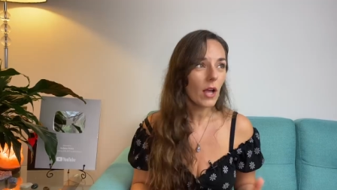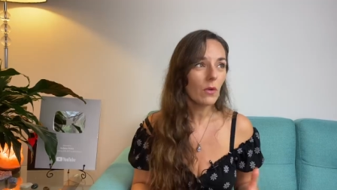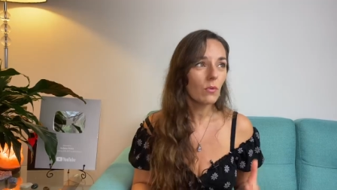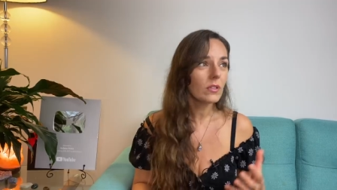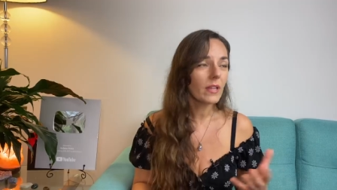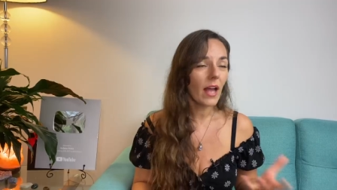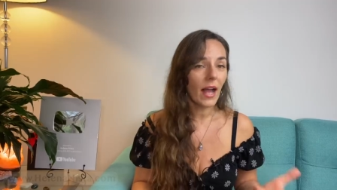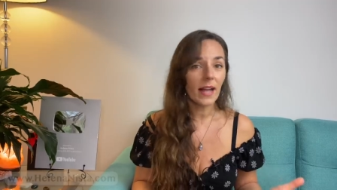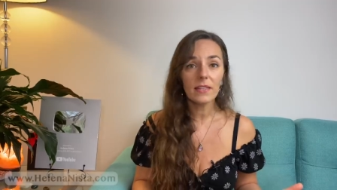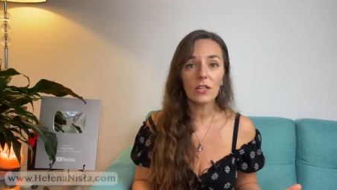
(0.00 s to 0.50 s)

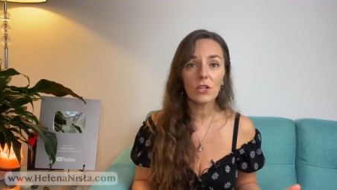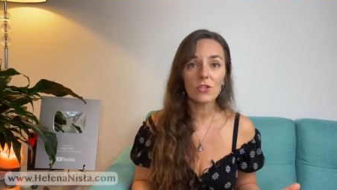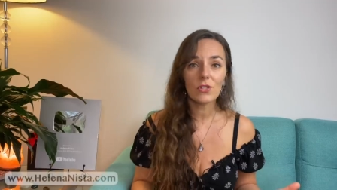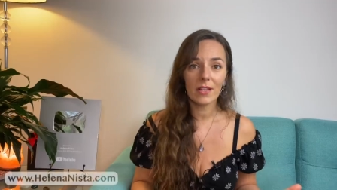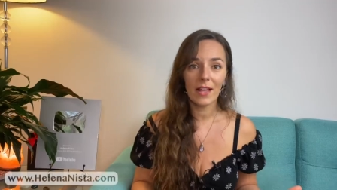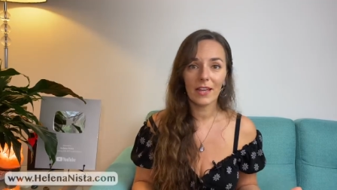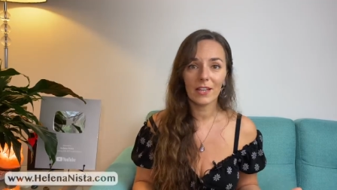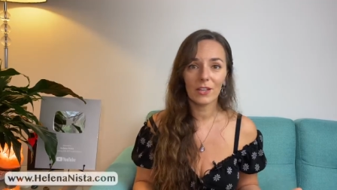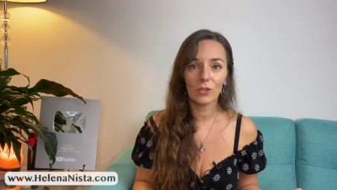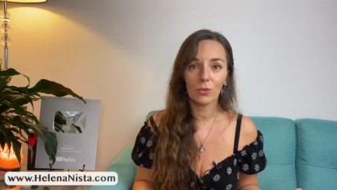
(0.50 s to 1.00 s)
would others
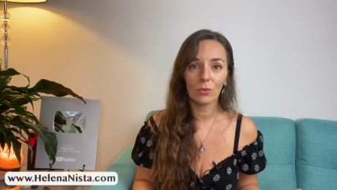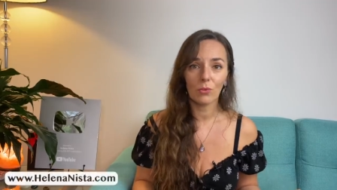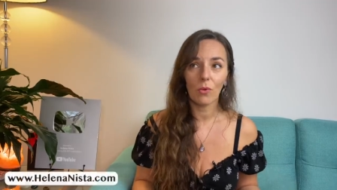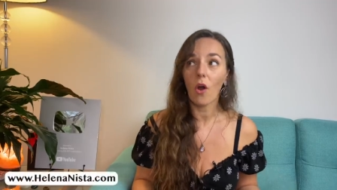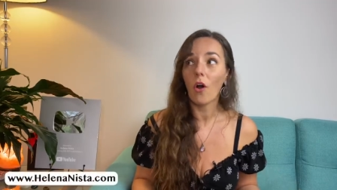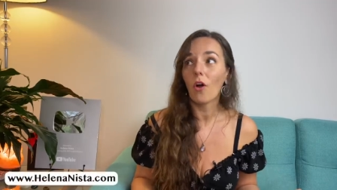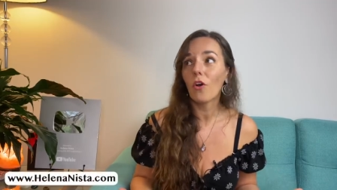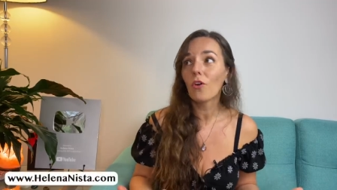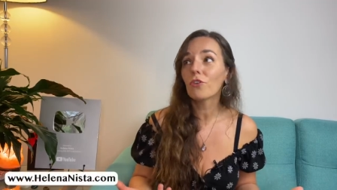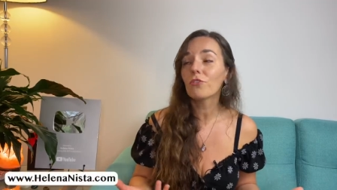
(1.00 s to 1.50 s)
like you
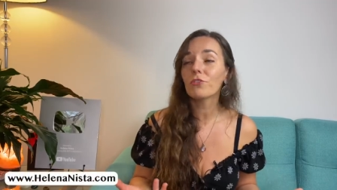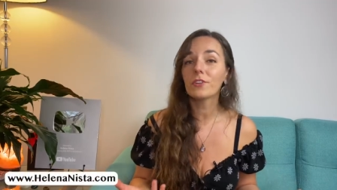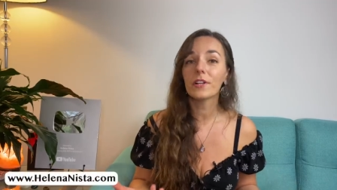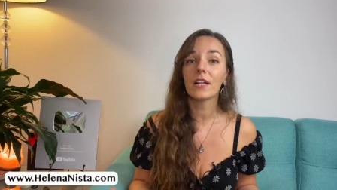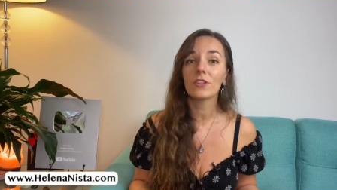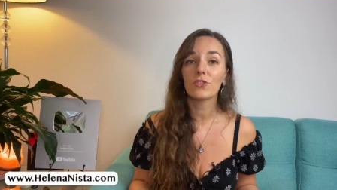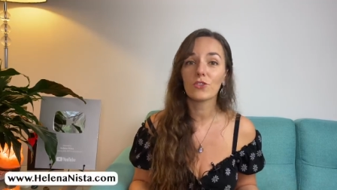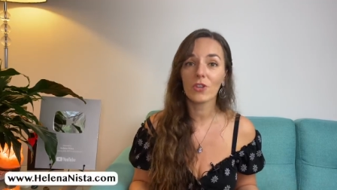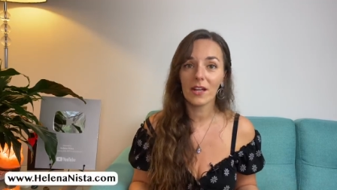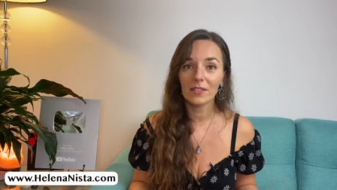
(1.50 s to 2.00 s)
or feel
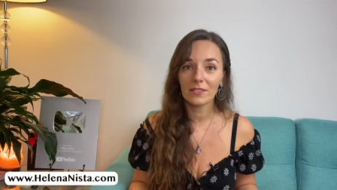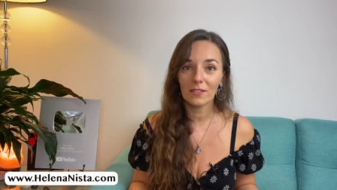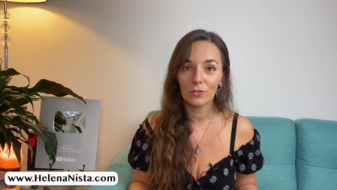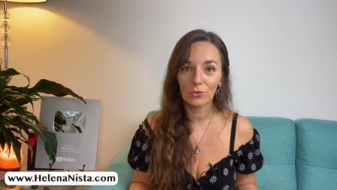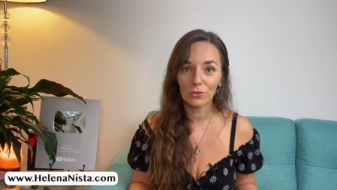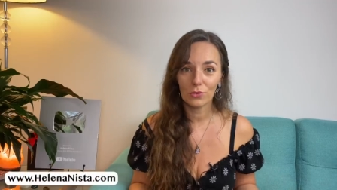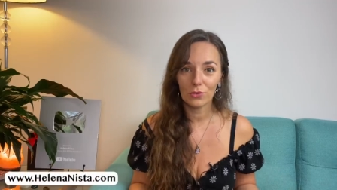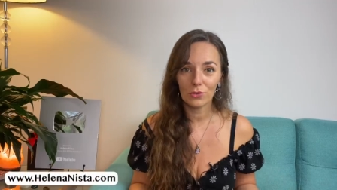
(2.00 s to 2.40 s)
attracted to